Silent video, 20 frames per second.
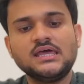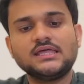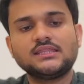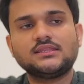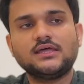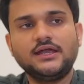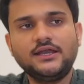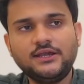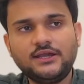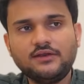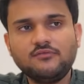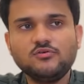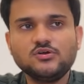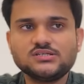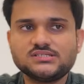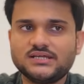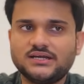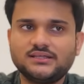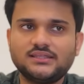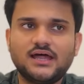the interviewer
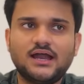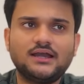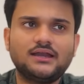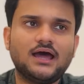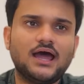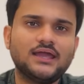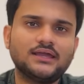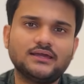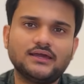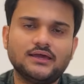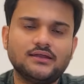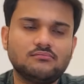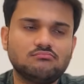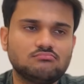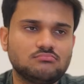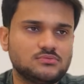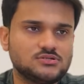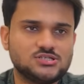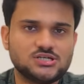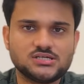said that i can
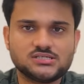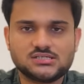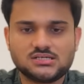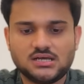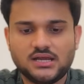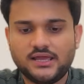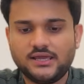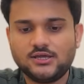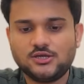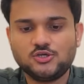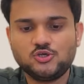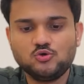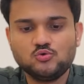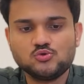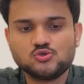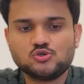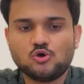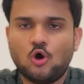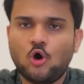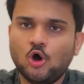just like
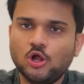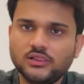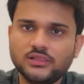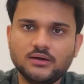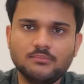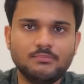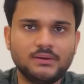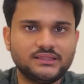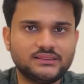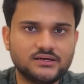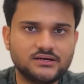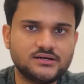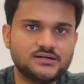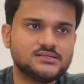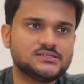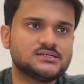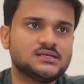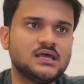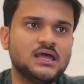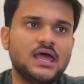use all the
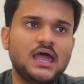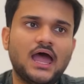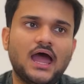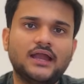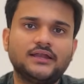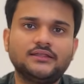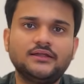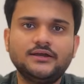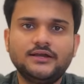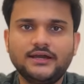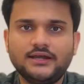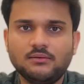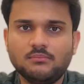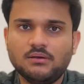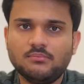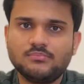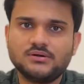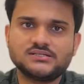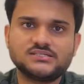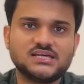methods and the data
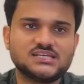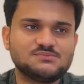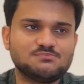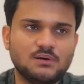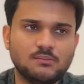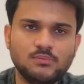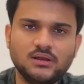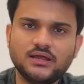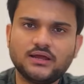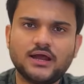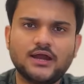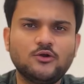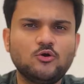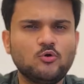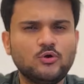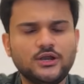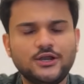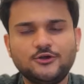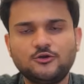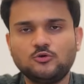members as public i
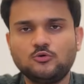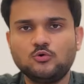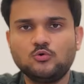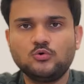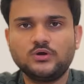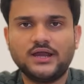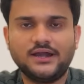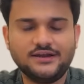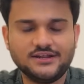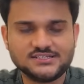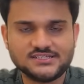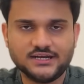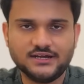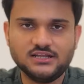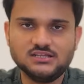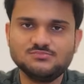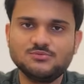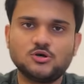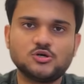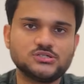don't need to do getter
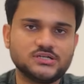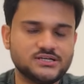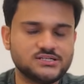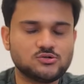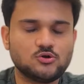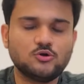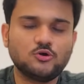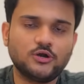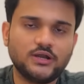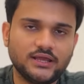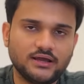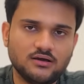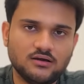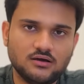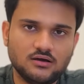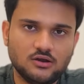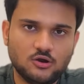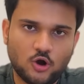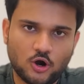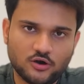setters because it is going to take
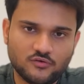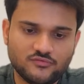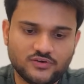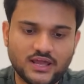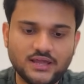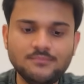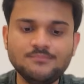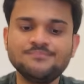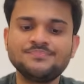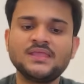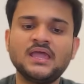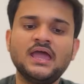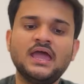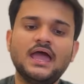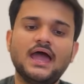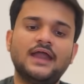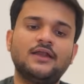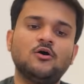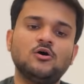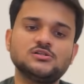a lot of time
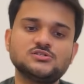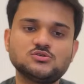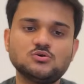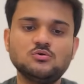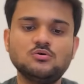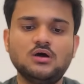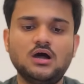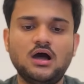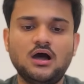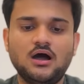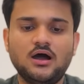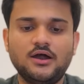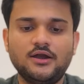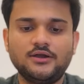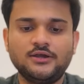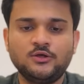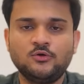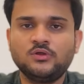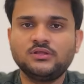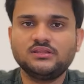and also uh,
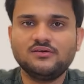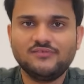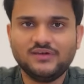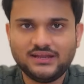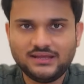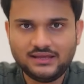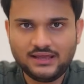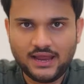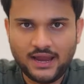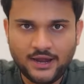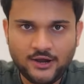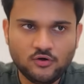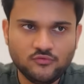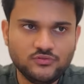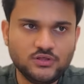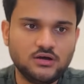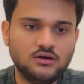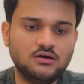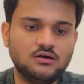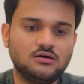during the very end of
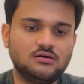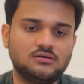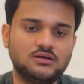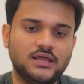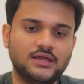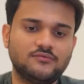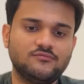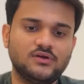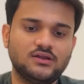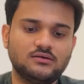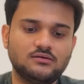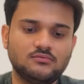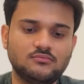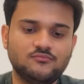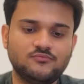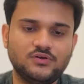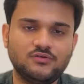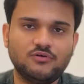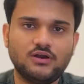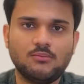the like when
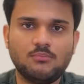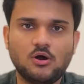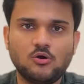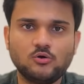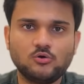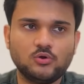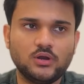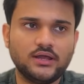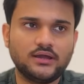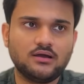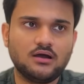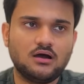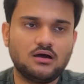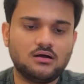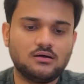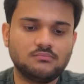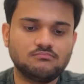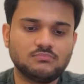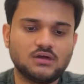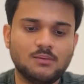we were about to like
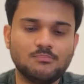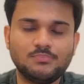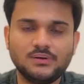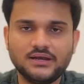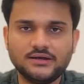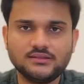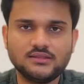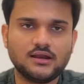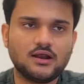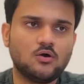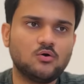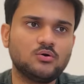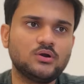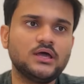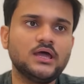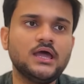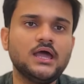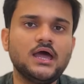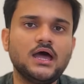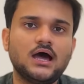um, complete the round
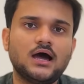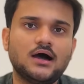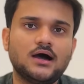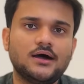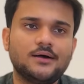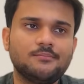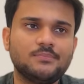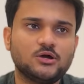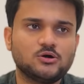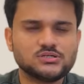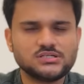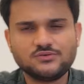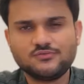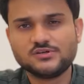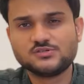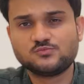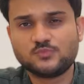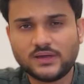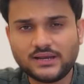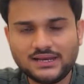uh, because it
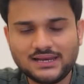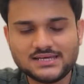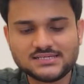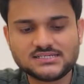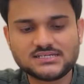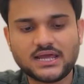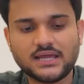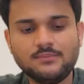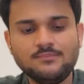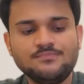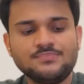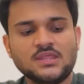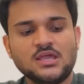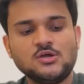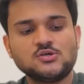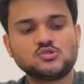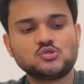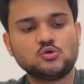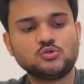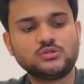was very less time
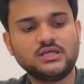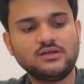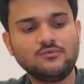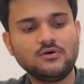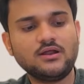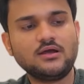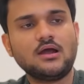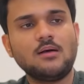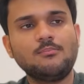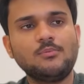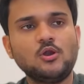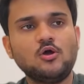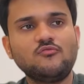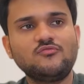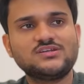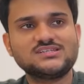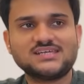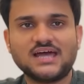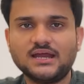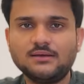so there were a couple of
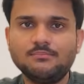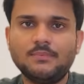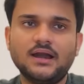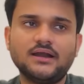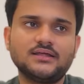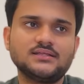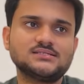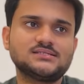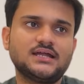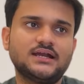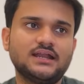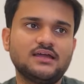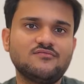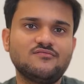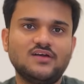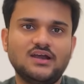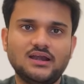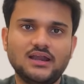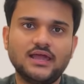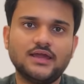design patterns that i
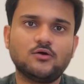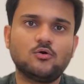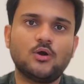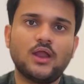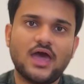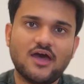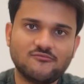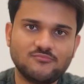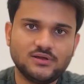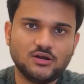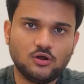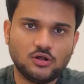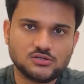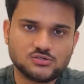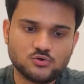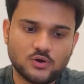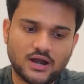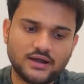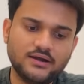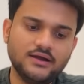felt like could have been
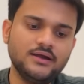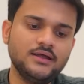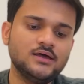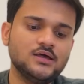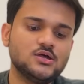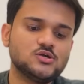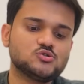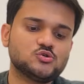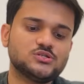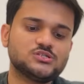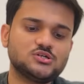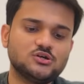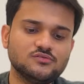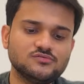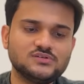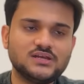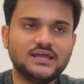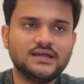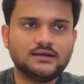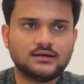also added so instead
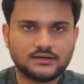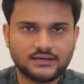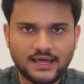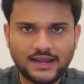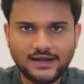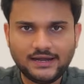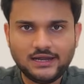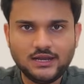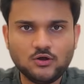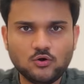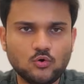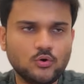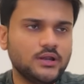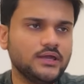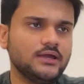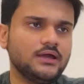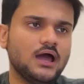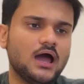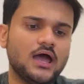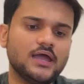of like directly
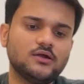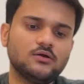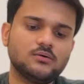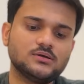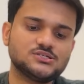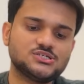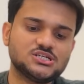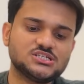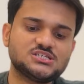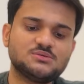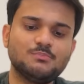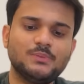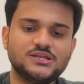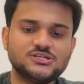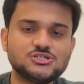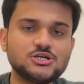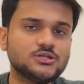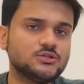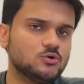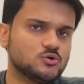coding i just
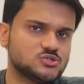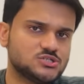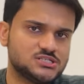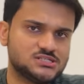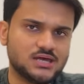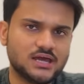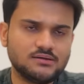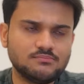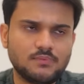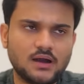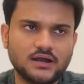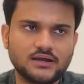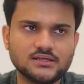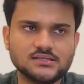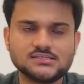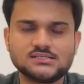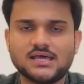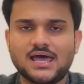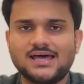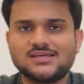mentioned those design
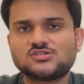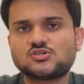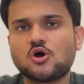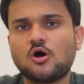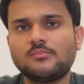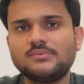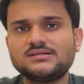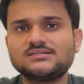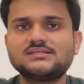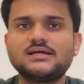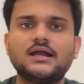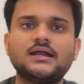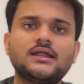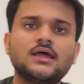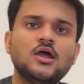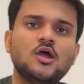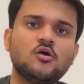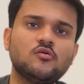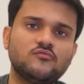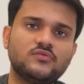patterns as comments that
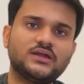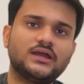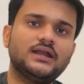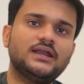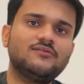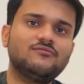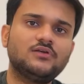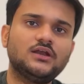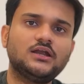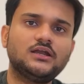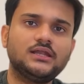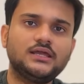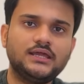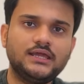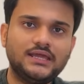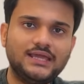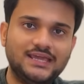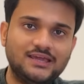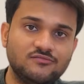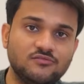we can
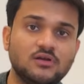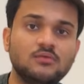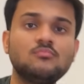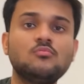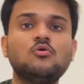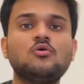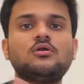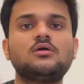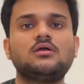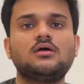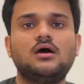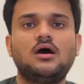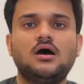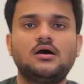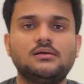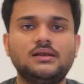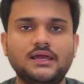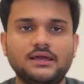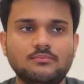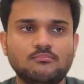definitely even more uh,
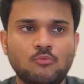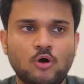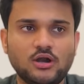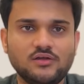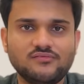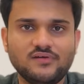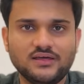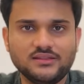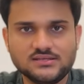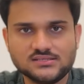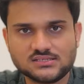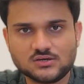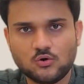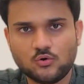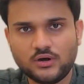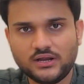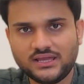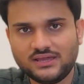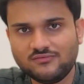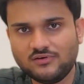like modify this
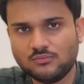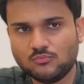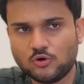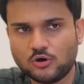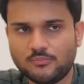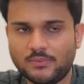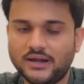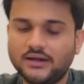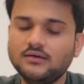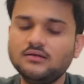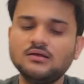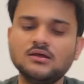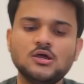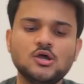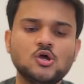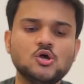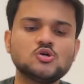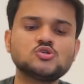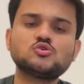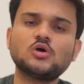code even more better
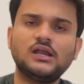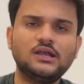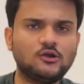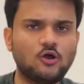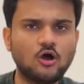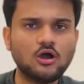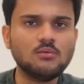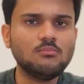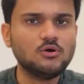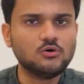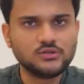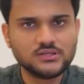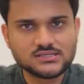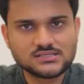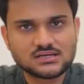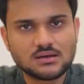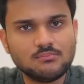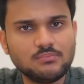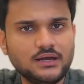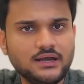so i'll talk about this
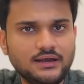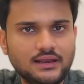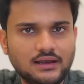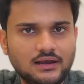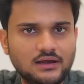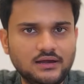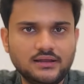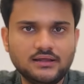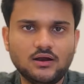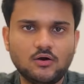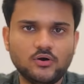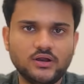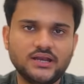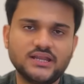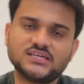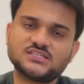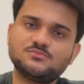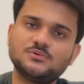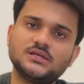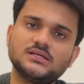complete lld round and
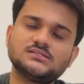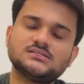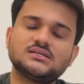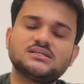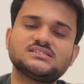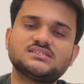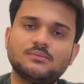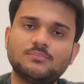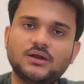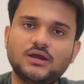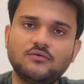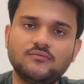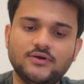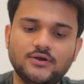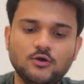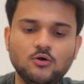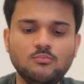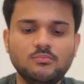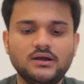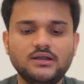experience experience in a separate
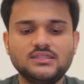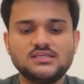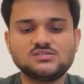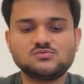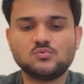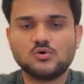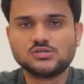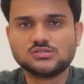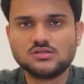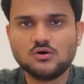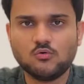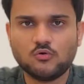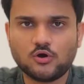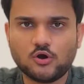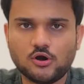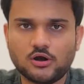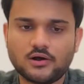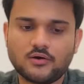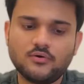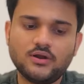video but this was the
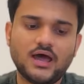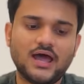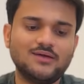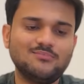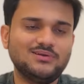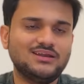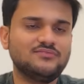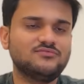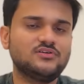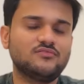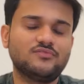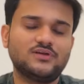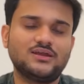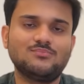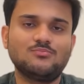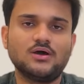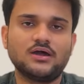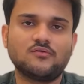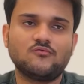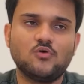overall round i believe the
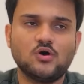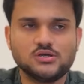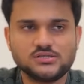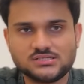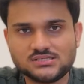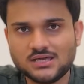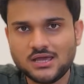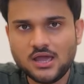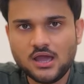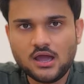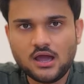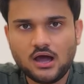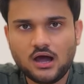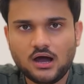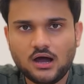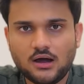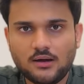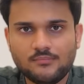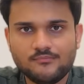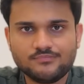feedback was
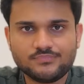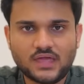uh,